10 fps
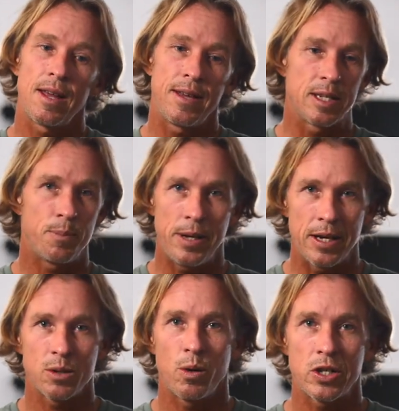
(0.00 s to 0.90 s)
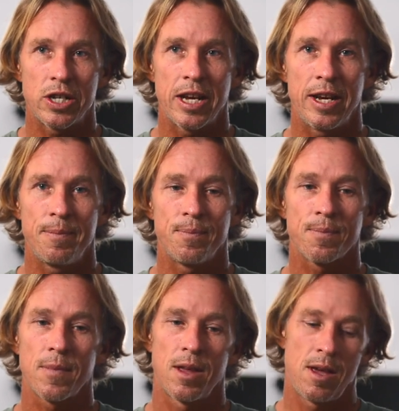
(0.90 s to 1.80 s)
There's peers watching him.
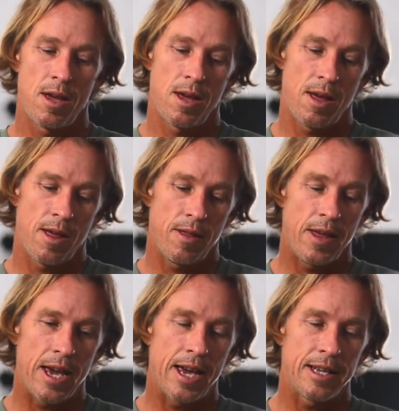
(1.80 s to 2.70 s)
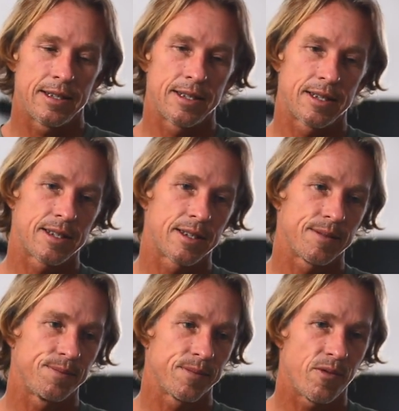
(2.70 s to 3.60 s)
There's
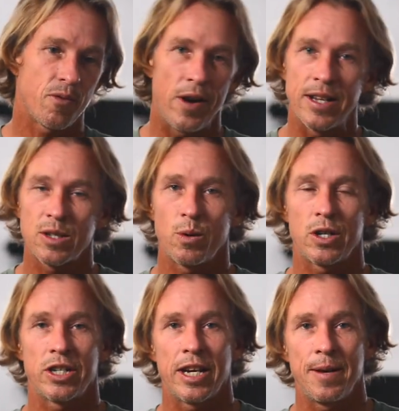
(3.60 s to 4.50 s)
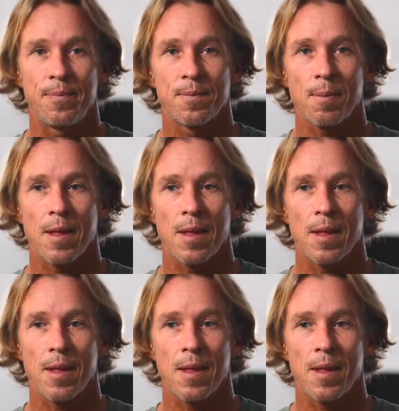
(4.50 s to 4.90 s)
friends watching him.